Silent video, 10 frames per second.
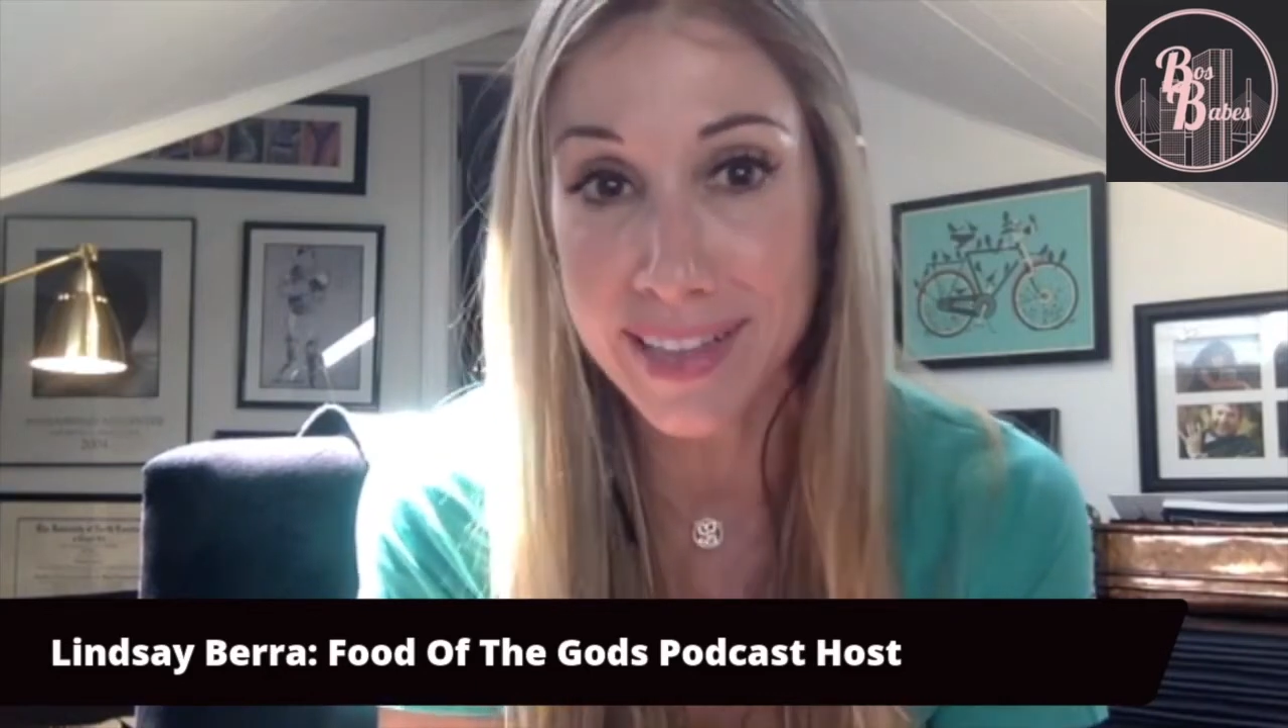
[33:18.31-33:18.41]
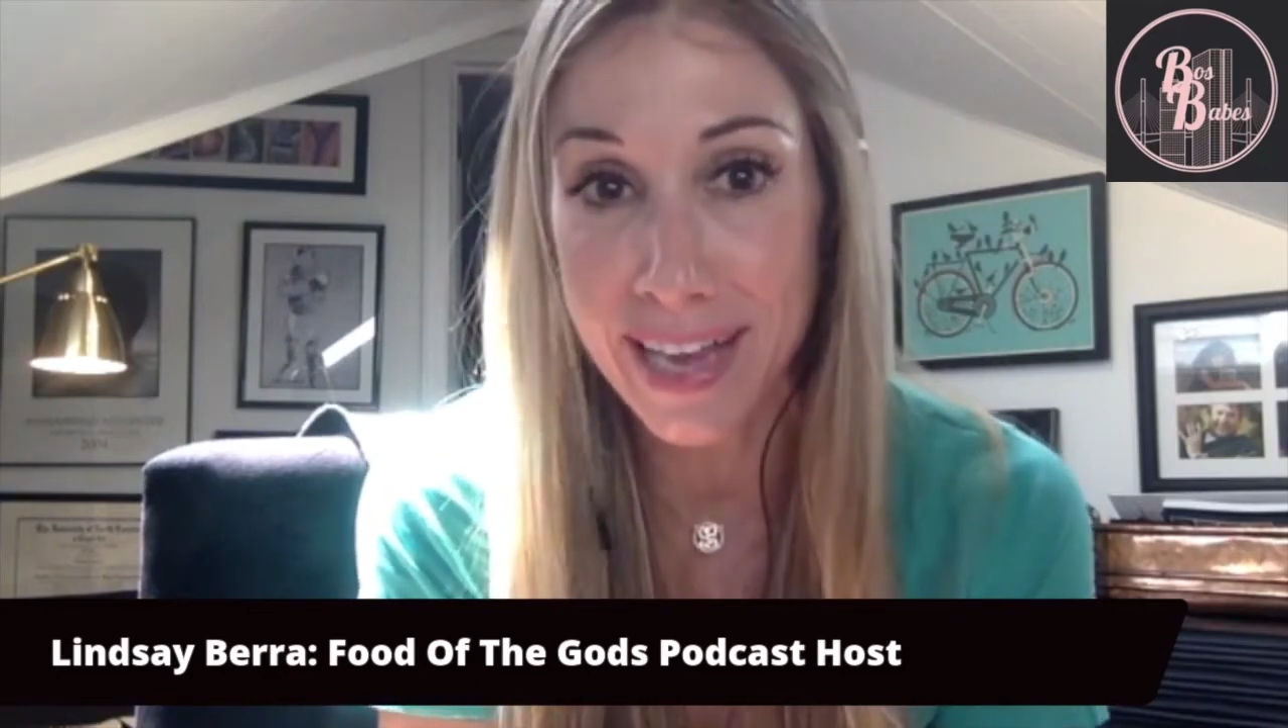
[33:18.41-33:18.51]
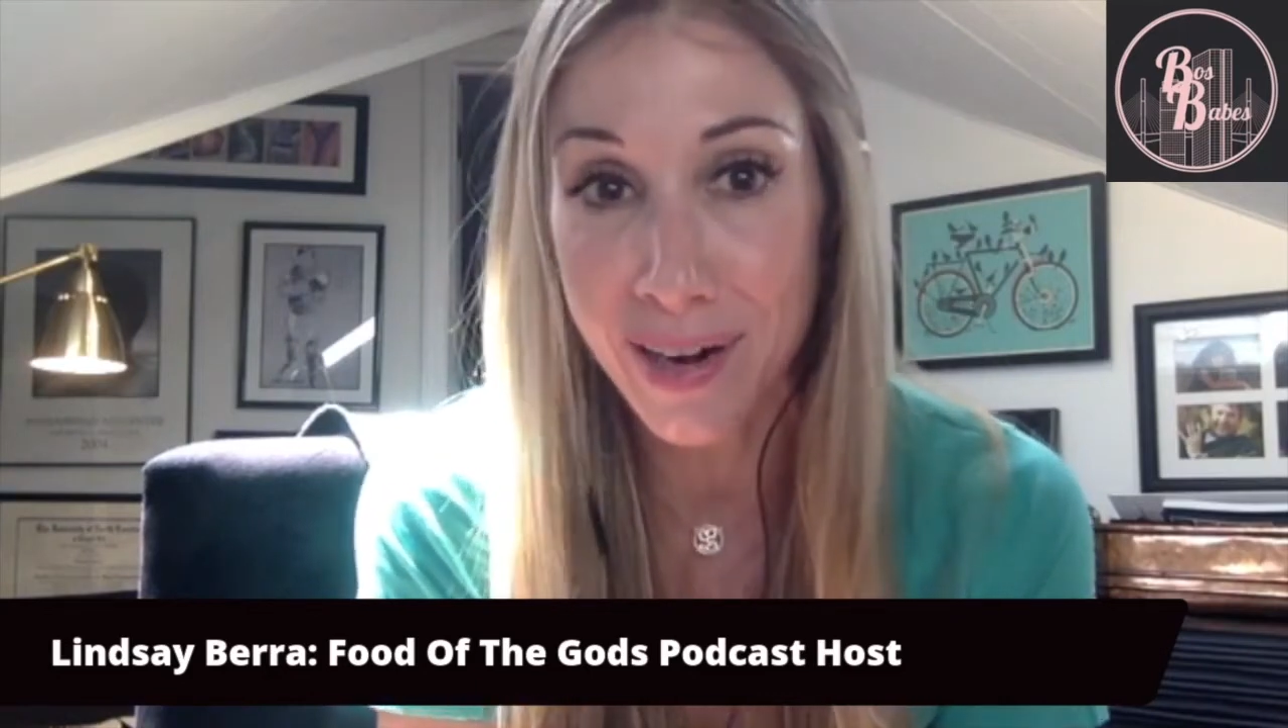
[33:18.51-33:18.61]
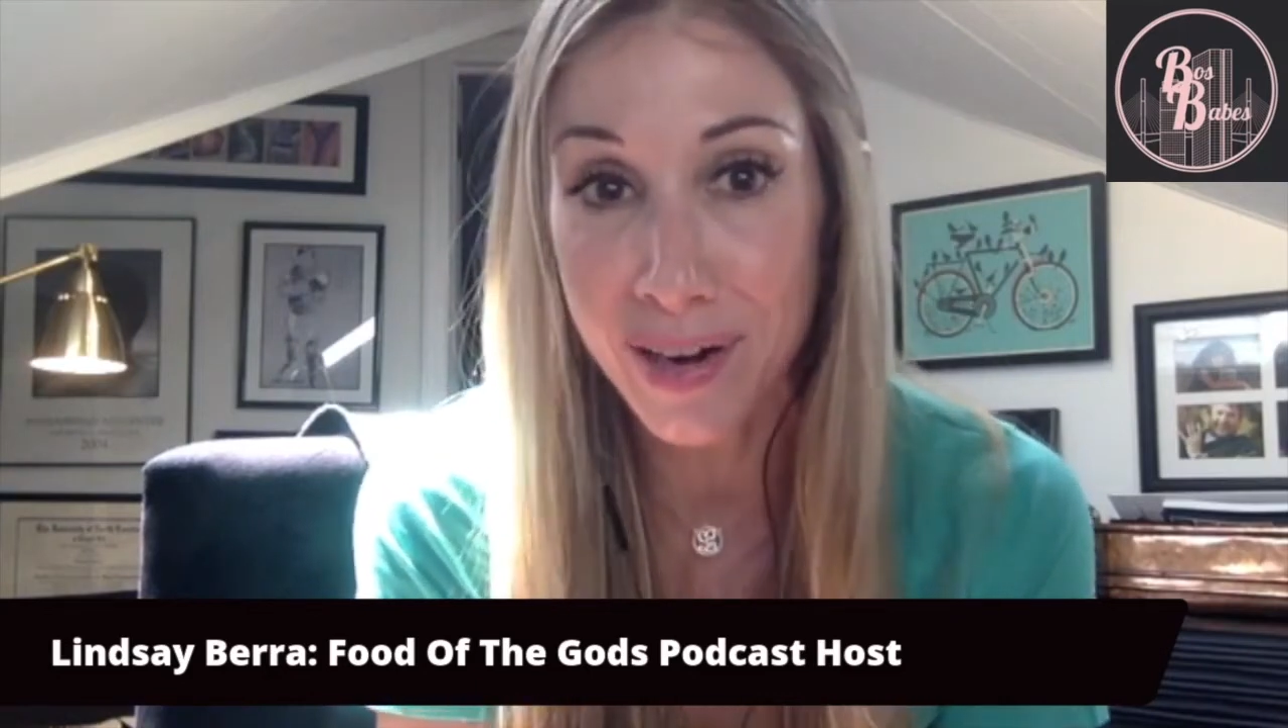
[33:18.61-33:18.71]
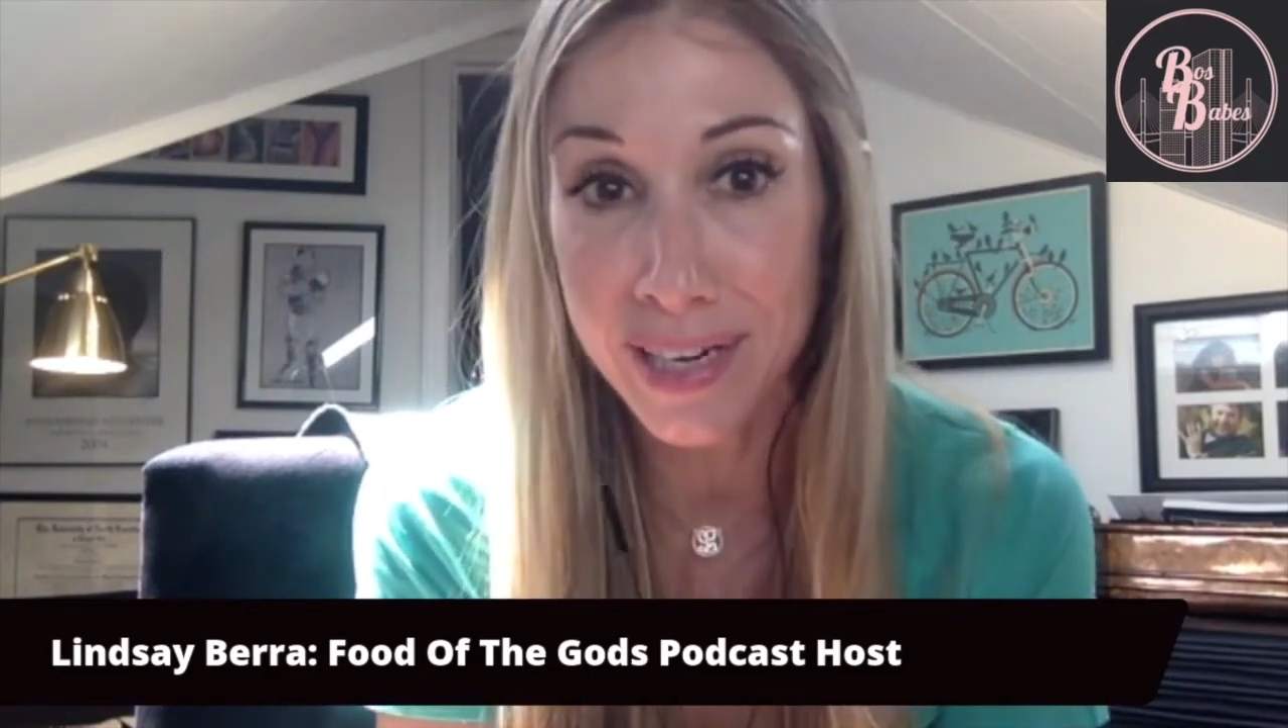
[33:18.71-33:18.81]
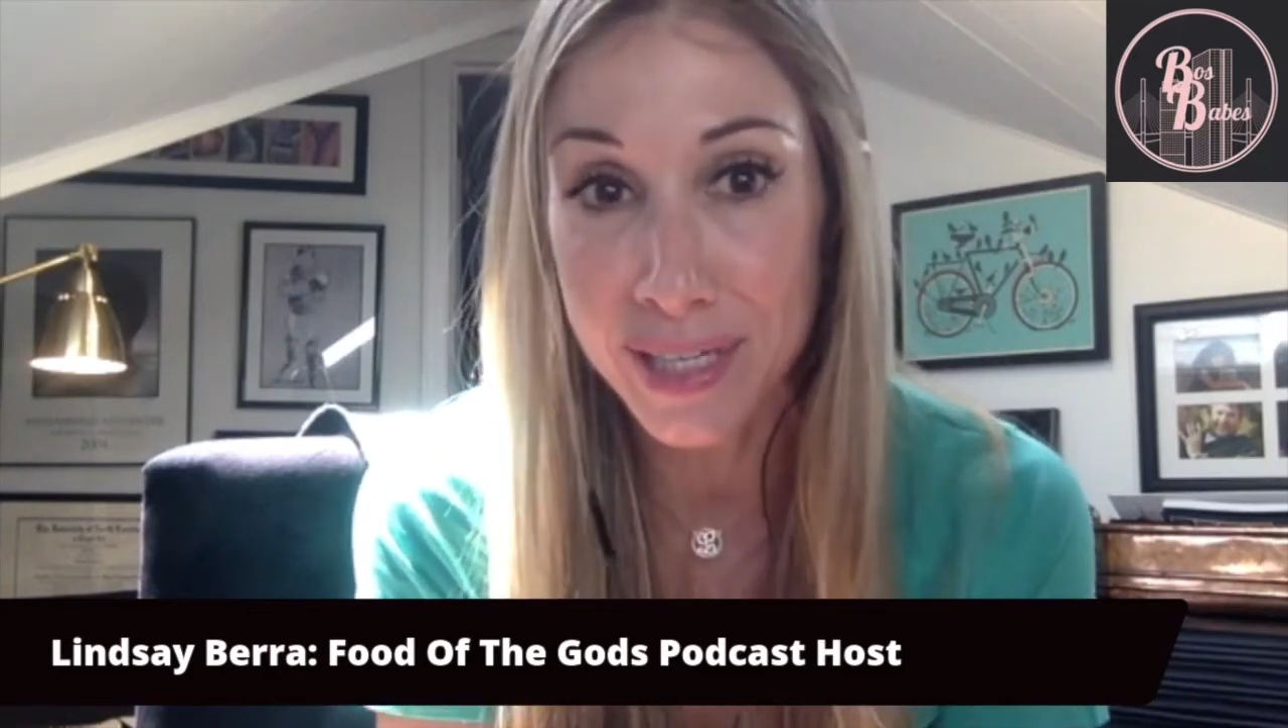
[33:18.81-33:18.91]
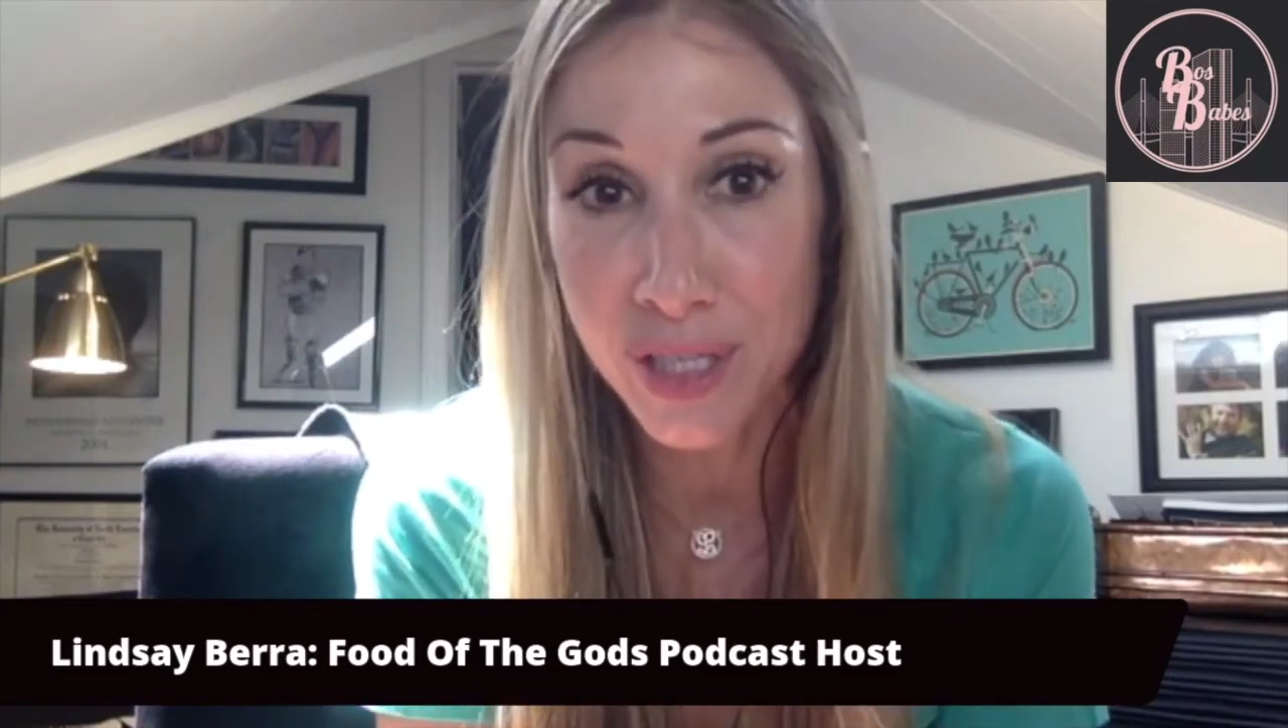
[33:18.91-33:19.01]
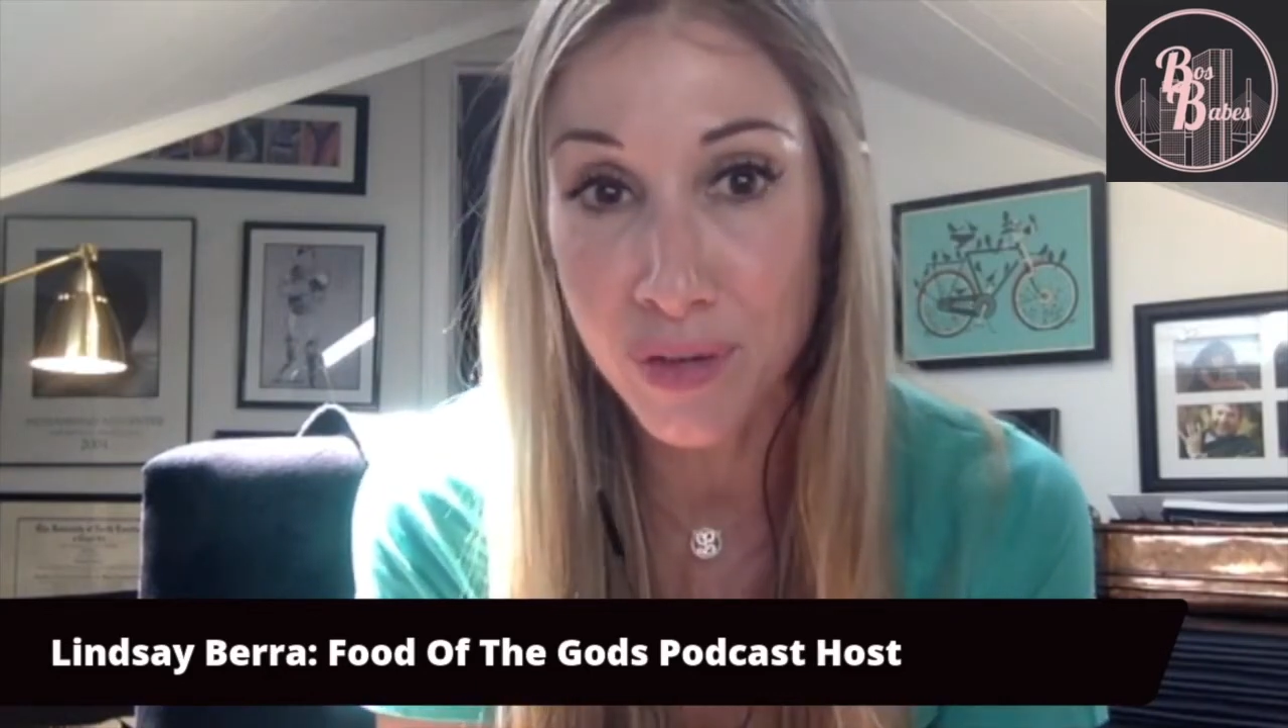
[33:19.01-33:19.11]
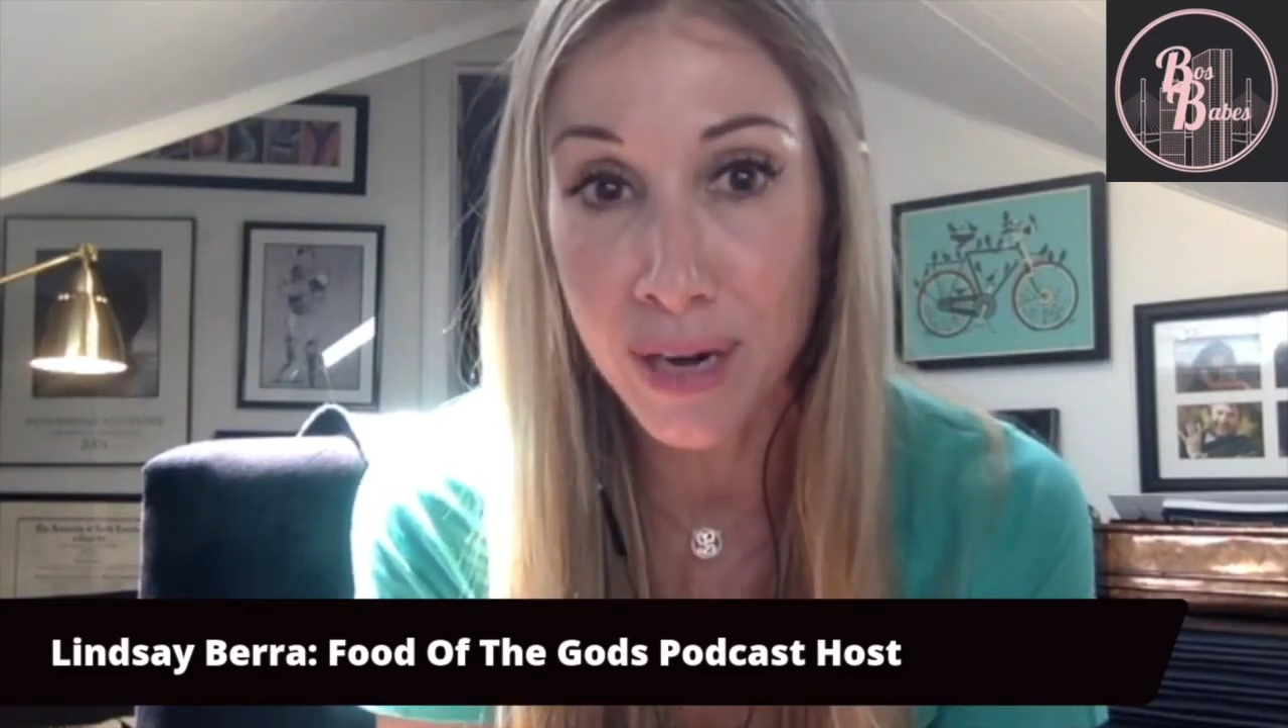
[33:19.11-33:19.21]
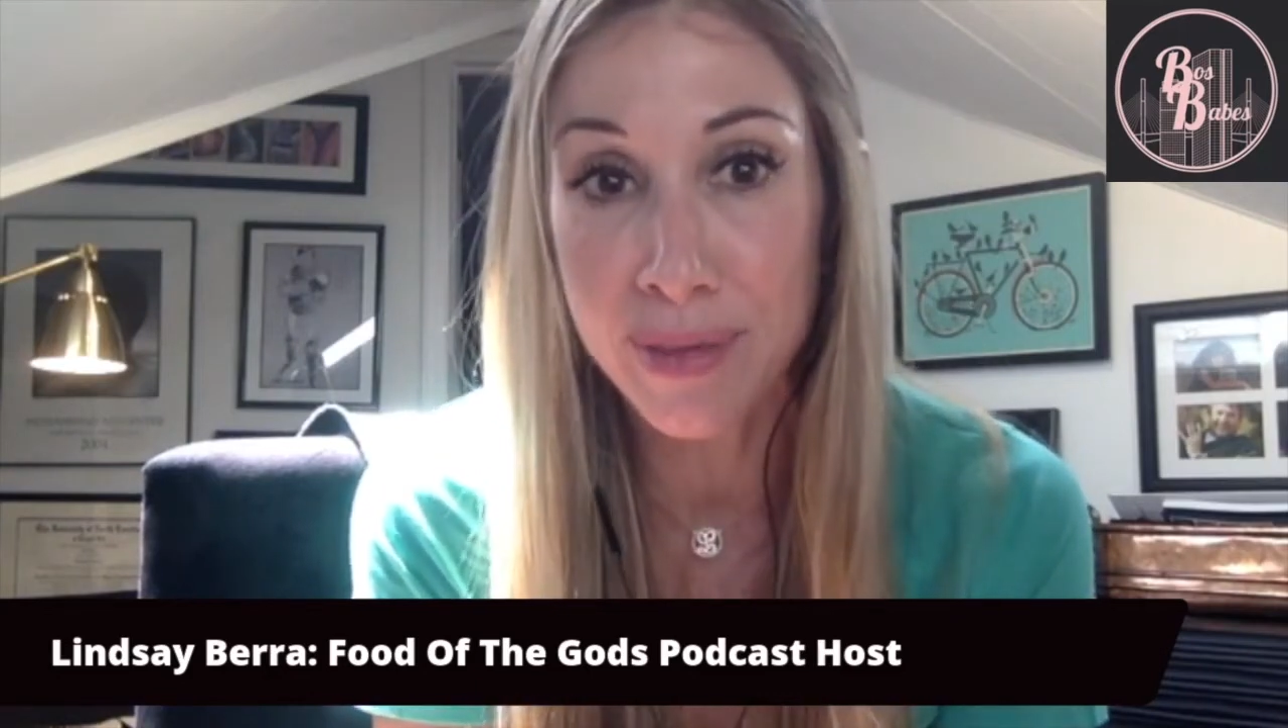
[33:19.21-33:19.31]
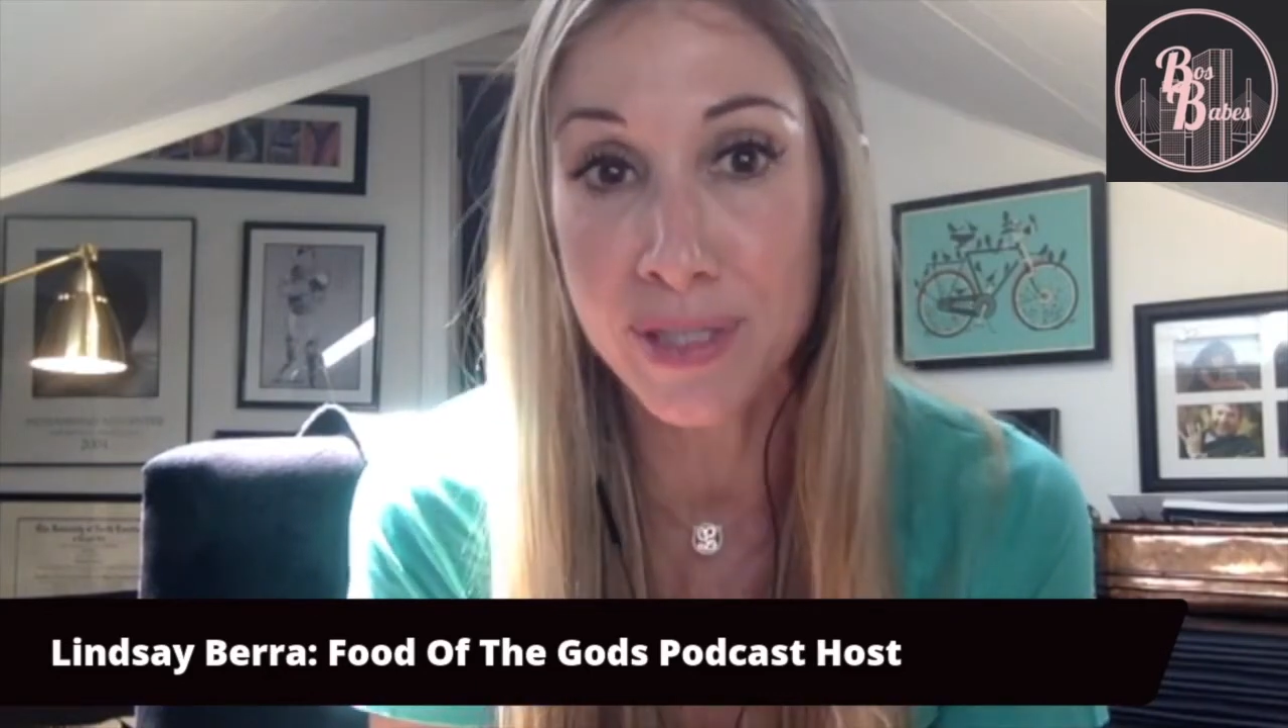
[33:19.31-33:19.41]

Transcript: that out on Instagram.